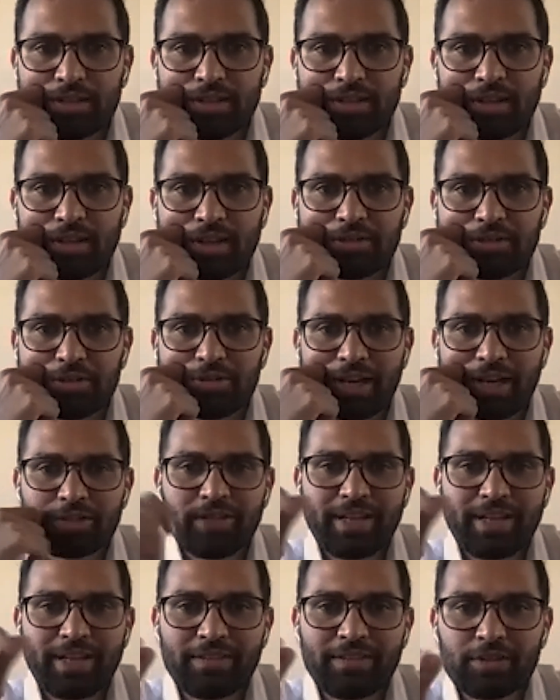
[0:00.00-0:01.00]
you actually
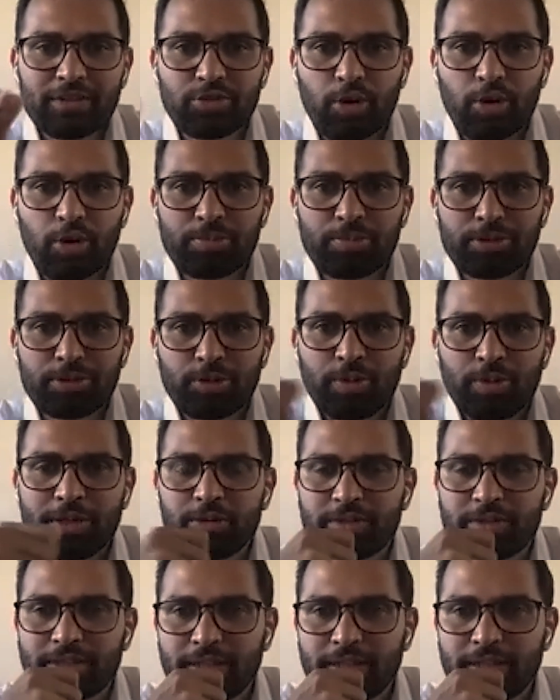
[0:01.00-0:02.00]
have this option
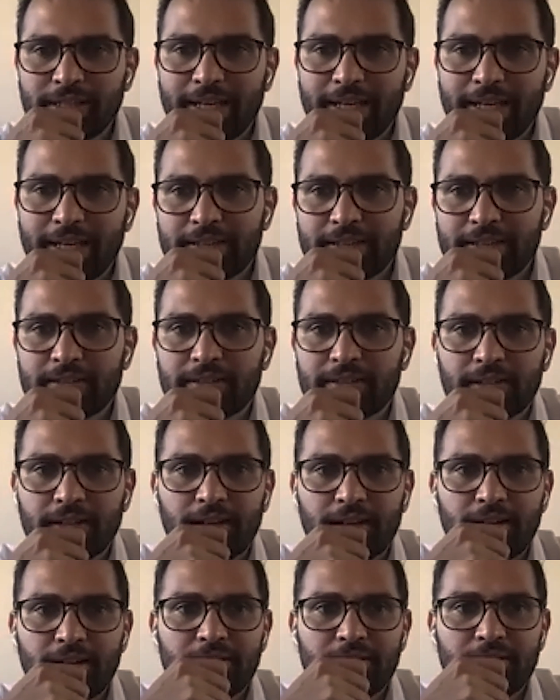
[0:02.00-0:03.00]
where you can get
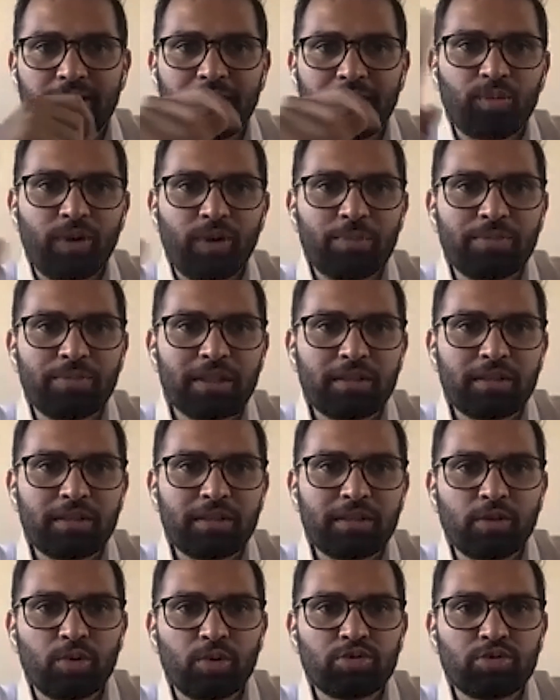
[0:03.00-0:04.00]
a 1-month
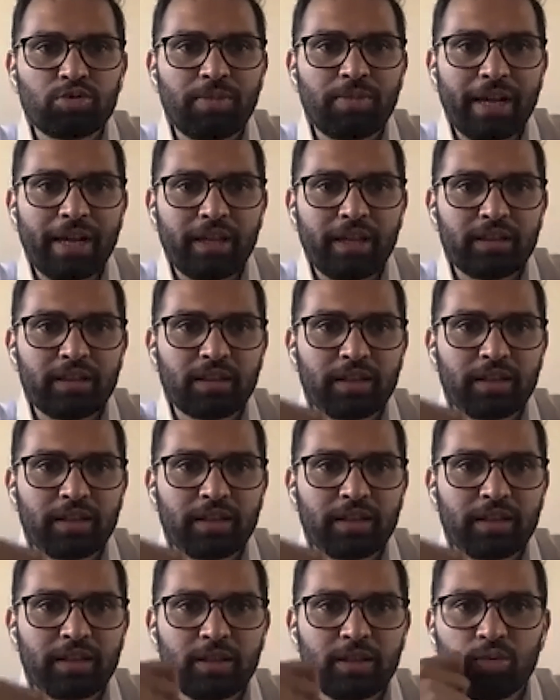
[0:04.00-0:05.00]
loan to buy a 30
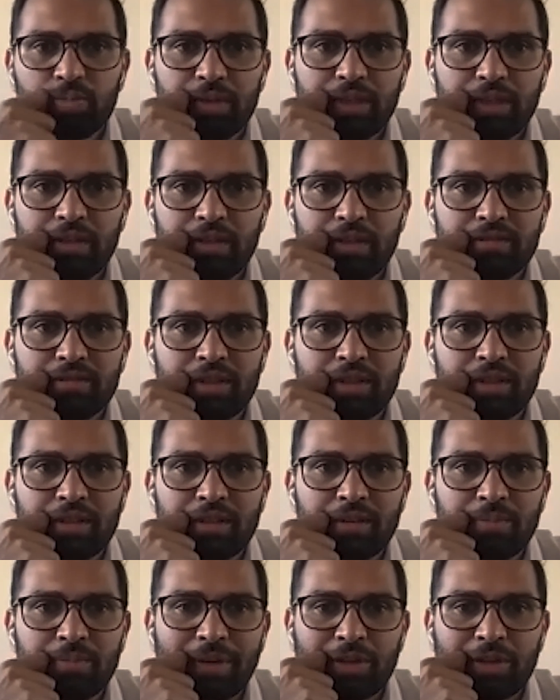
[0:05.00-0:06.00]
rupee
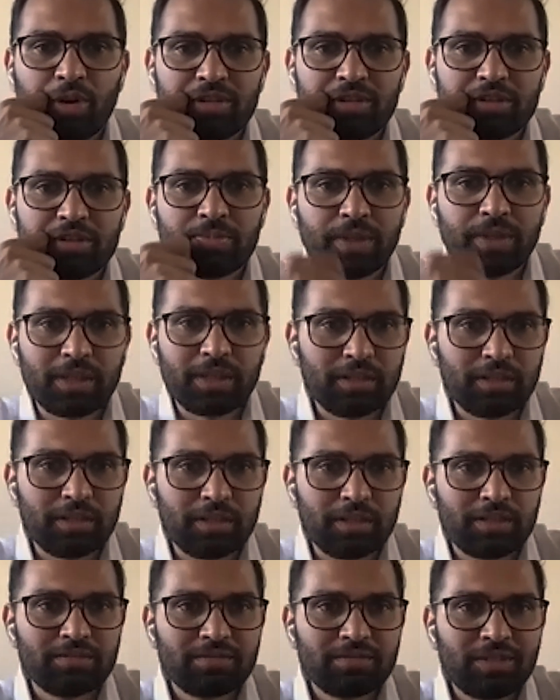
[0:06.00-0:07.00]
McDonald's burger.
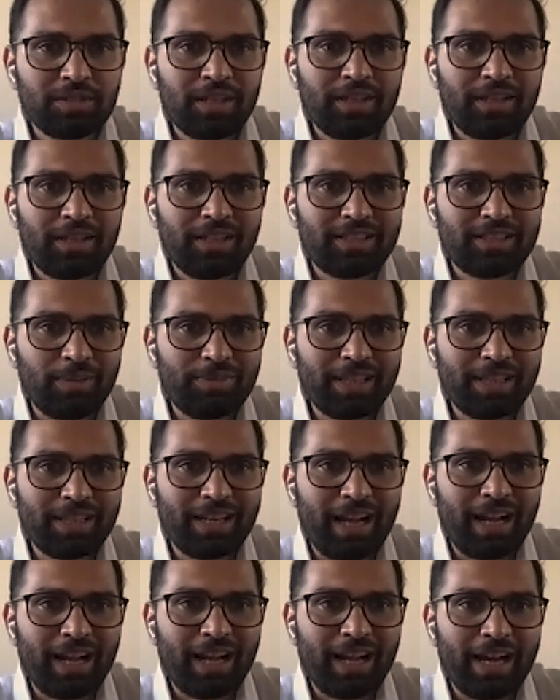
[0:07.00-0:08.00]
It's something that
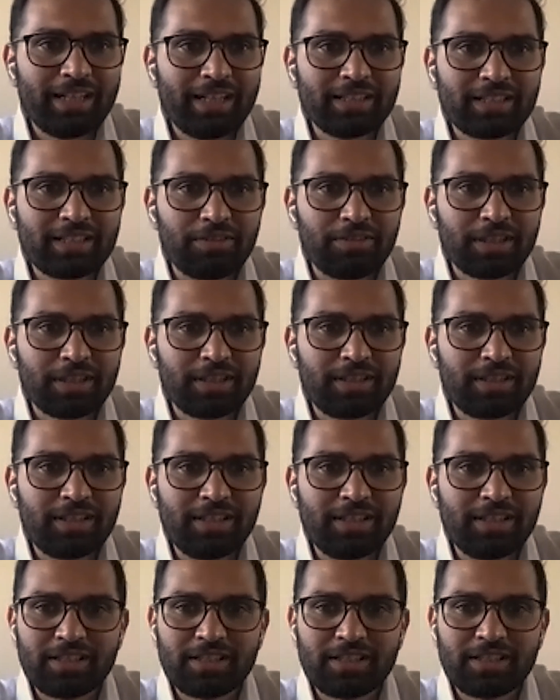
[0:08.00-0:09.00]
I discovered
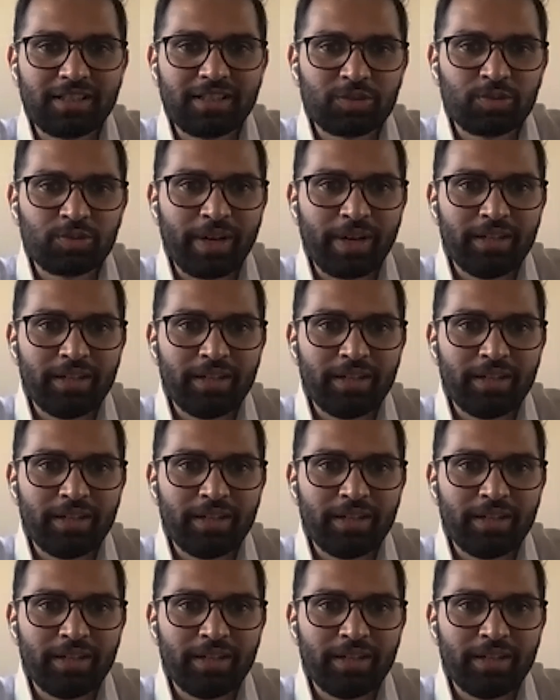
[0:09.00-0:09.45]
recently as well.